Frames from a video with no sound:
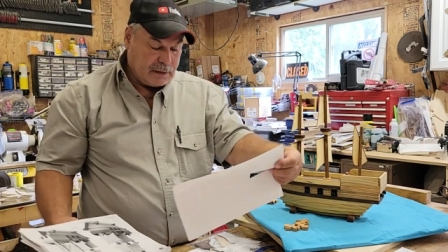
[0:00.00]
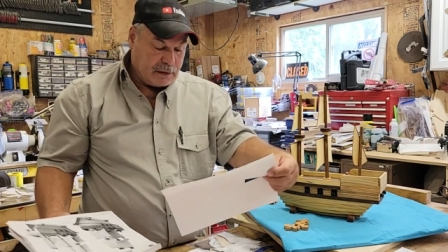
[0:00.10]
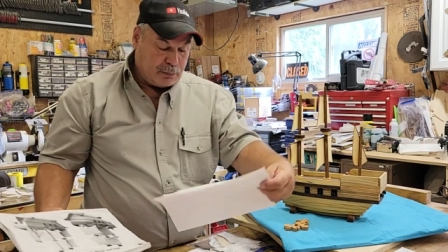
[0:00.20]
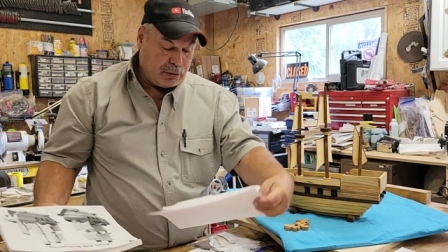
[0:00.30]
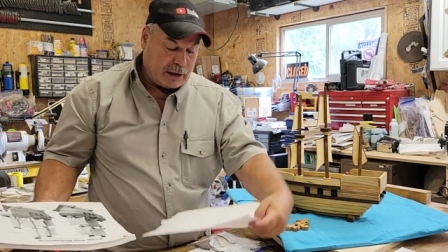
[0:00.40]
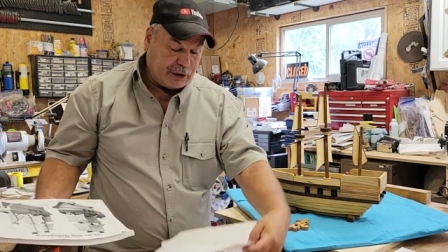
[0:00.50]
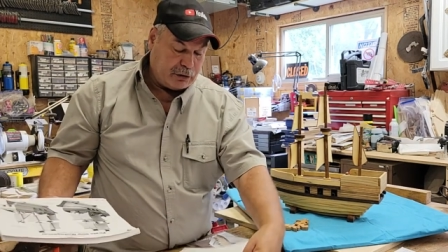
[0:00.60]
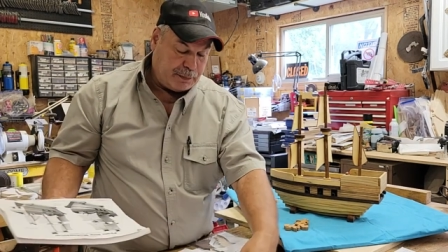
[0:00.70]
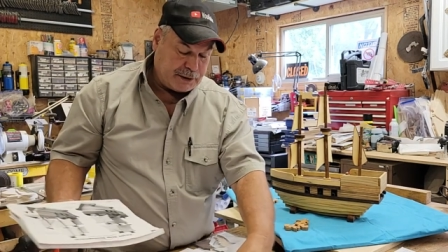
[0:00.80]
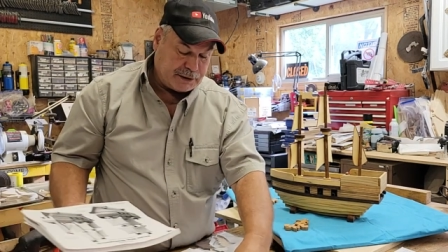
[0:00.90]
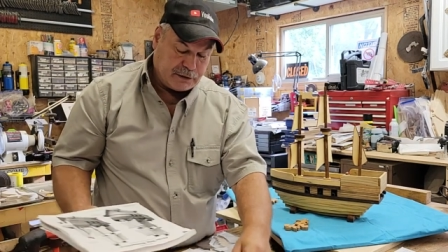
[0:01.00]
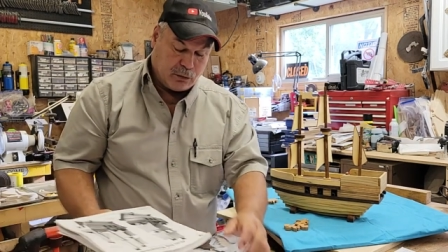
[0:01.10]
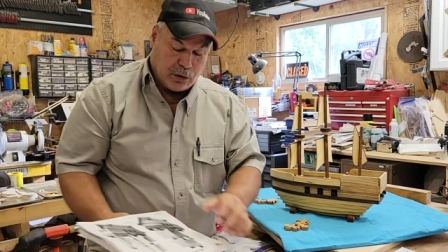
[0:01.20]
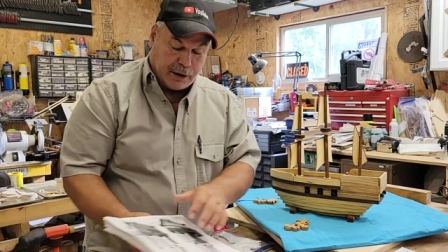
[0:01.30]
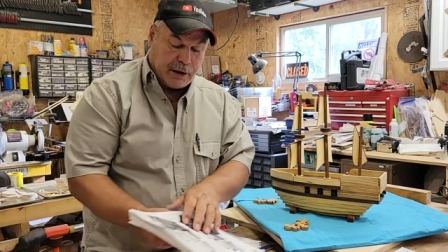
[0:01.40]
to put on your pieces
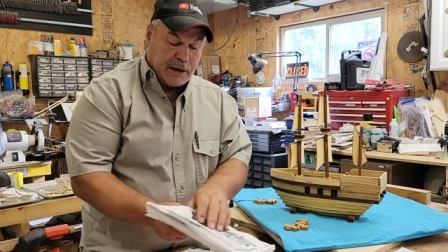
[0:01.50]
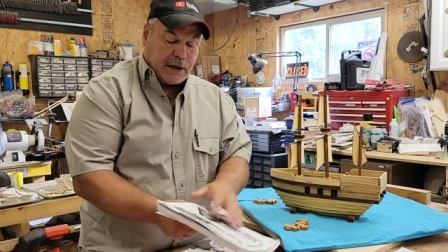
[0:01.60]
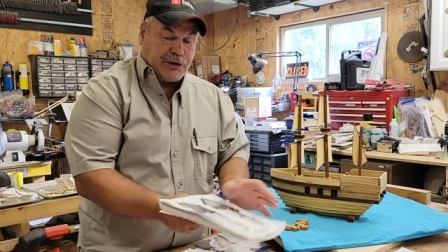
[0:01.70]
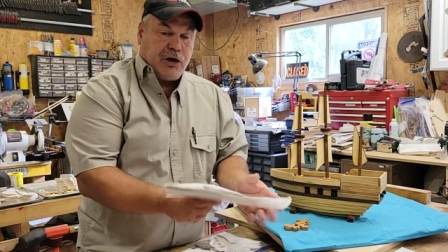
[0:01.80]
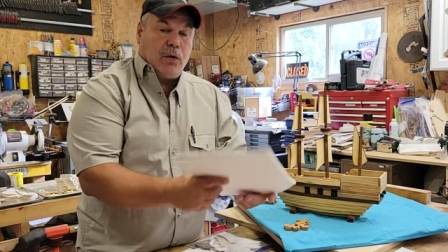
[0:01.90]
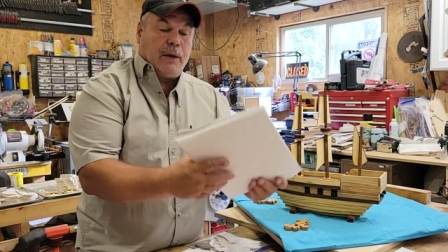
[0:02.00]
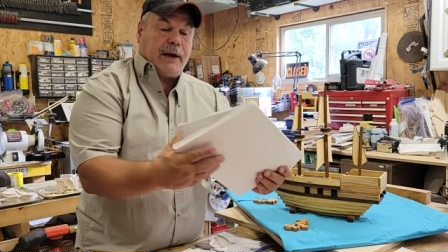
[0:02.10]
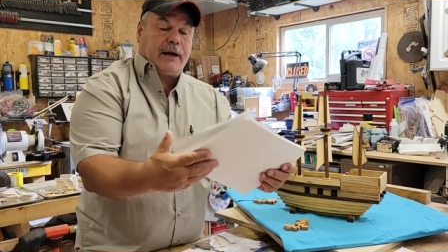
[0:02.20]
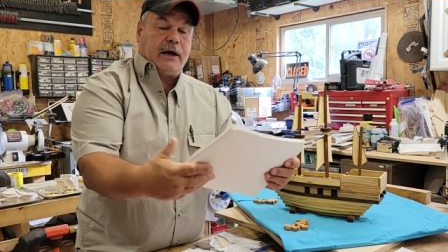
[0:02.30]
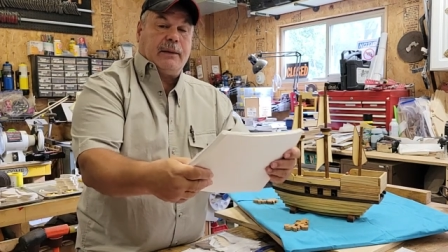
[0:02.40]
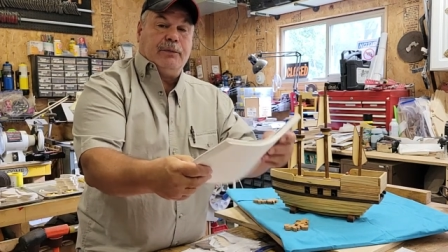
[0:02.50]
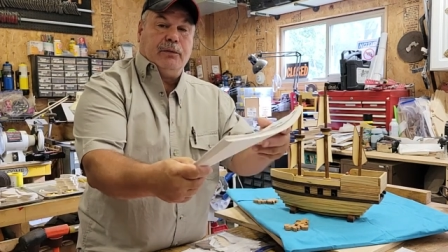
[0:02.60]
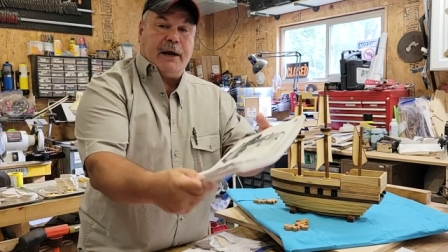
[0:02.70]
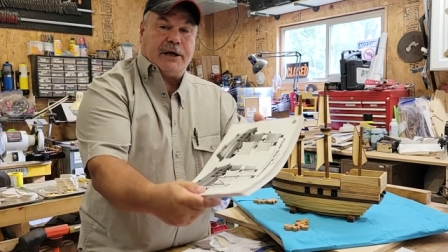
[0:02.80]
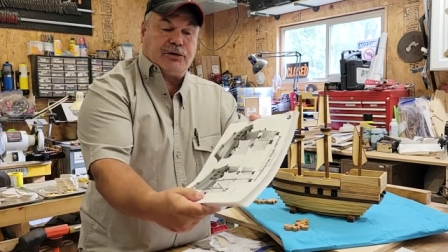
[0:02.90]
of wood because you don't want to cut up
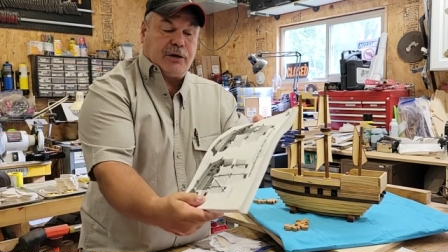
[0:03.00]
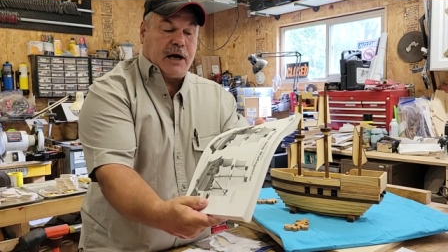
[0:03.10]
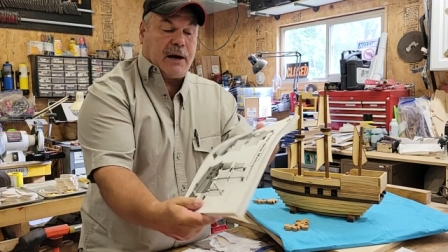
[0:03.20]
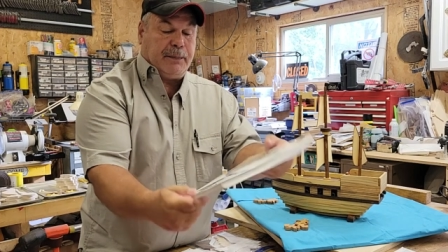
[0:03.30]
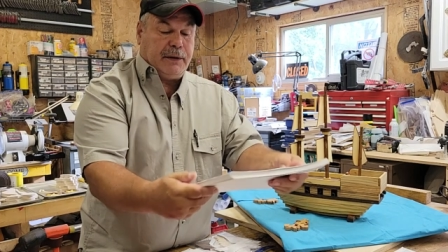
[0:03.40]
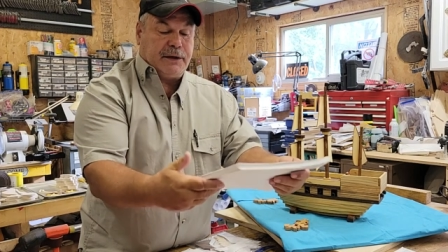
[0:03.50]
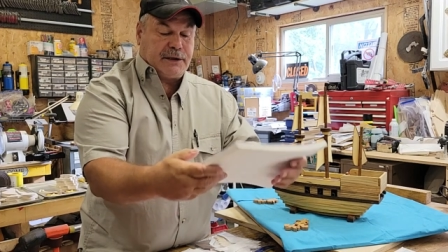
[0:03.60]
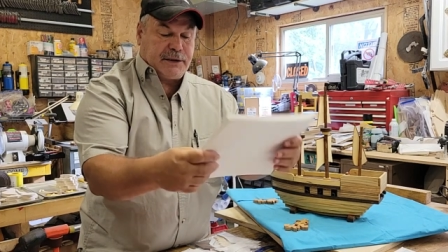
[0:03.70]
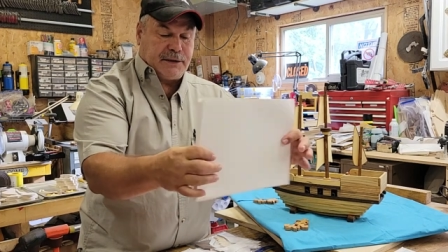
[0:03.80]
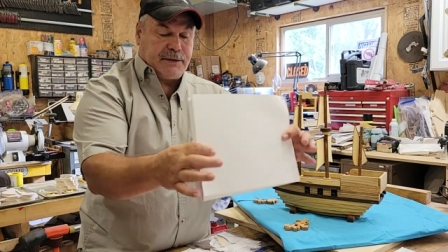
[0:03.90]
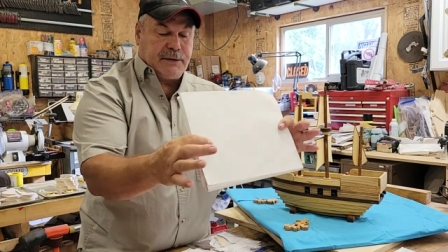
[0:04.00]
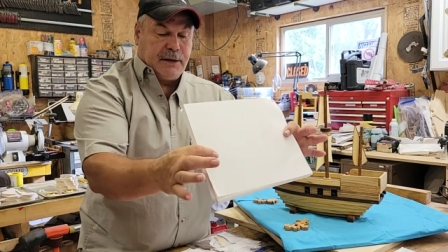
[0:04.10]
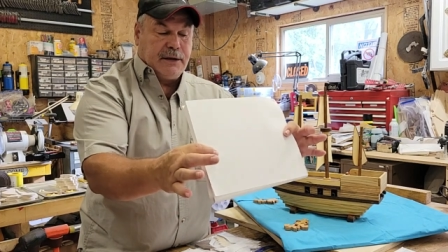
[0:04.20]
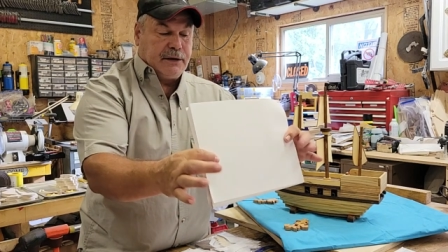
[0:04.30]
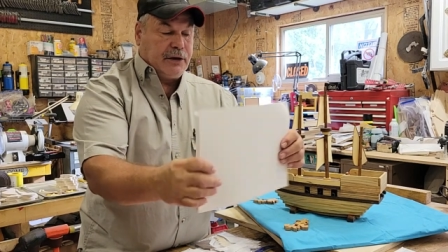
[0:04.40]
your master copy. This is,
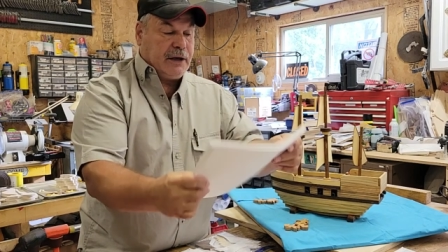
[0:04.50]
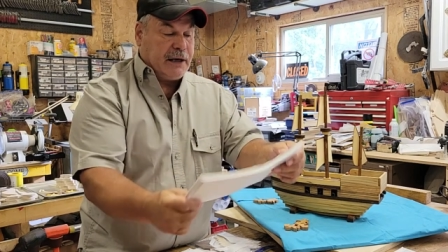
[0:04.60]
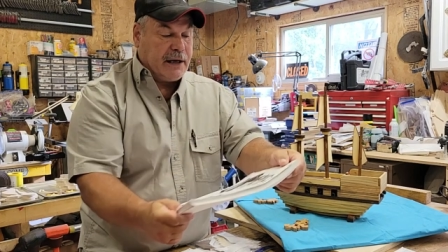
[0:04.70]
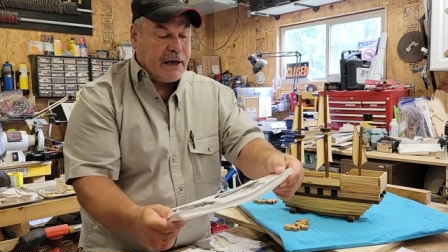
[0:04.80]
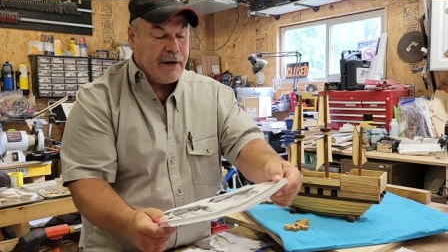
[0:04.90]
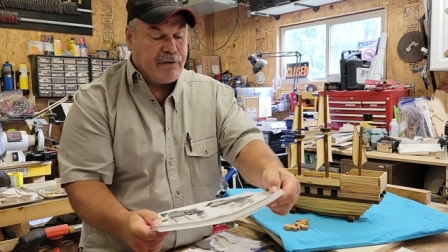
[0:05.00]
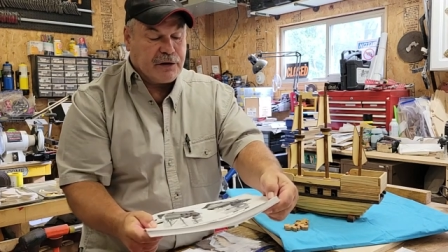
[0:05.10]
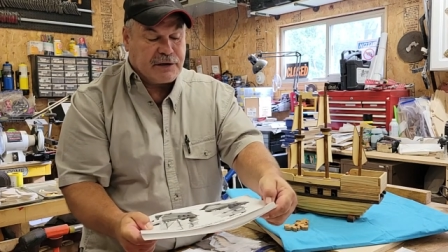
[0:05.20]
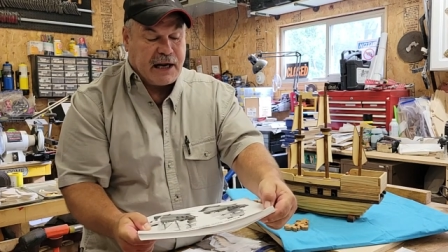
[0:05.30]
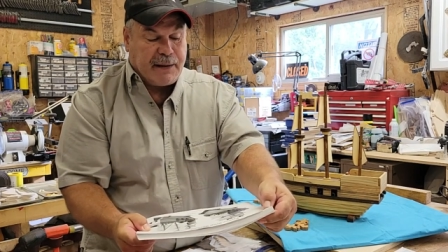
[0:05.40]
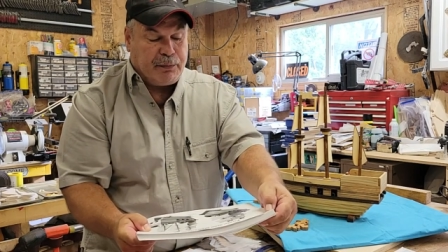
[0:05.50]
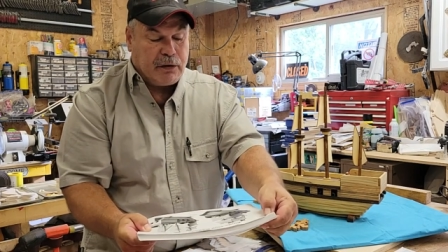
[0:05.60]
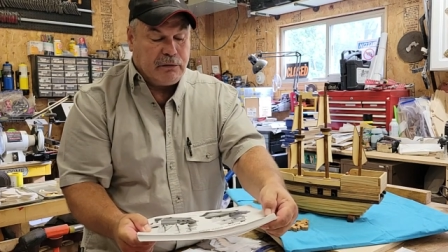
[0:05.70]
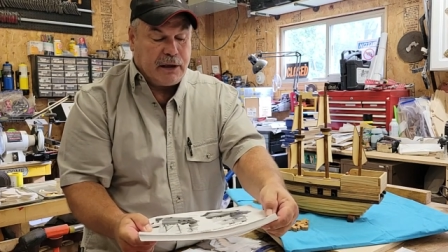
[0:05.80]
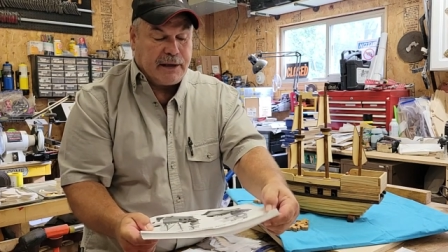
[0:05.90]
and they even staple
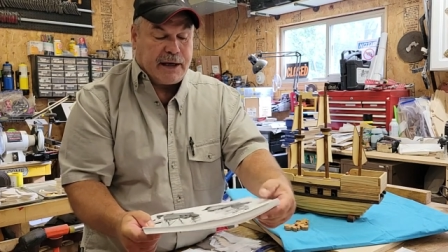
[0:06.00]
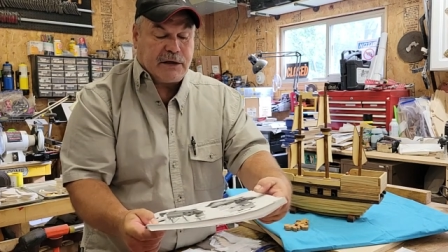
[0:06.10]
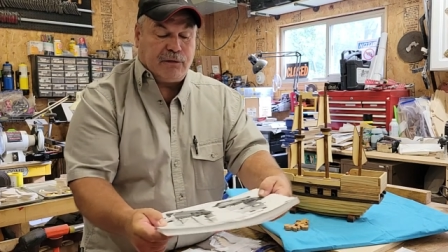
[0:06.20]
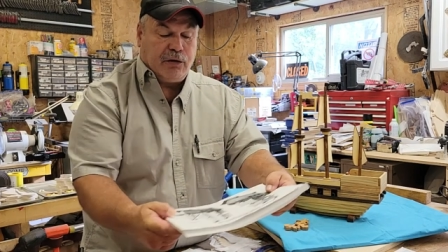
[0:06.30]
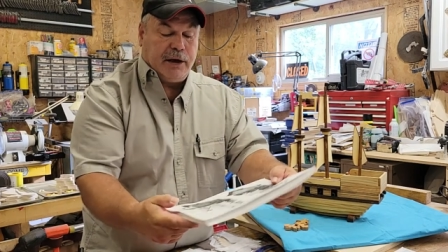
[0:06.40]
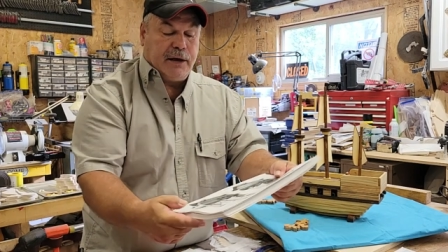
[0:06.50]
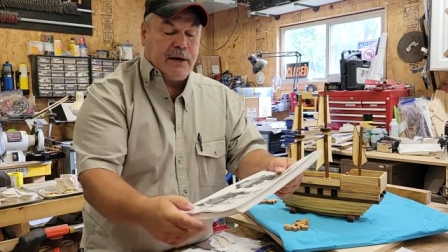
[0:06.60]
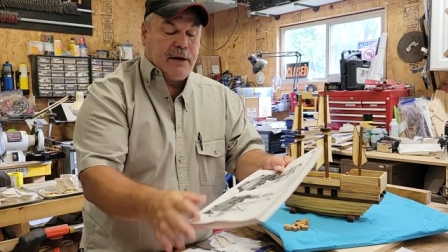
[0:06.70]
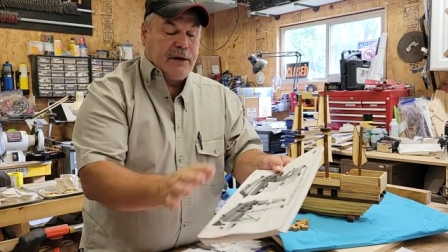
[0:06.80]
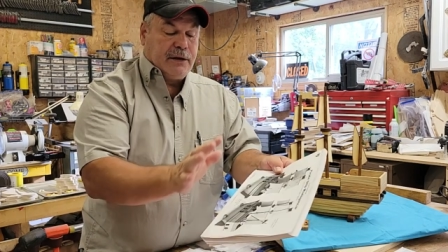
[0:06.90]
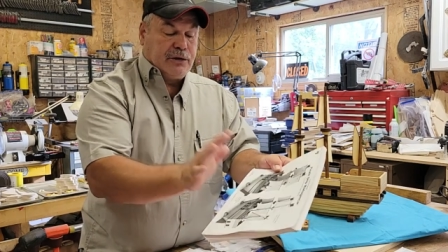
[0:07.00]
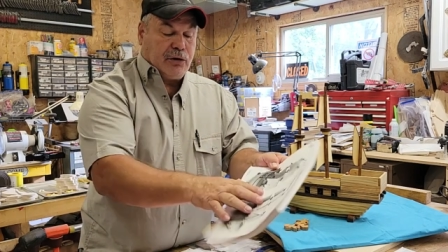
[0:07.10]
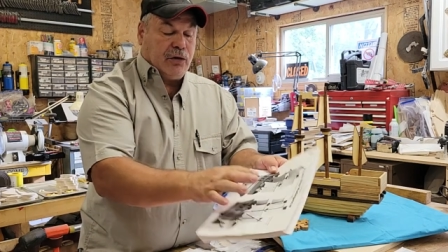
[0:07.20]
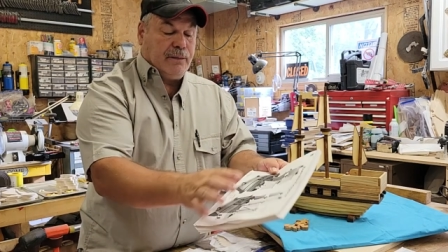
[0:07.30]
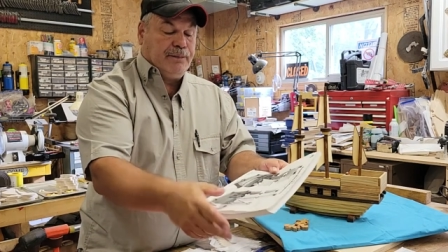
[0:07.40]
it really nice for you.
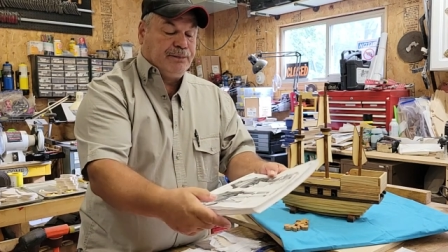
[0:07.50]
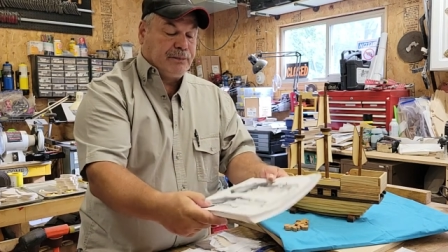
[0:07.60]
So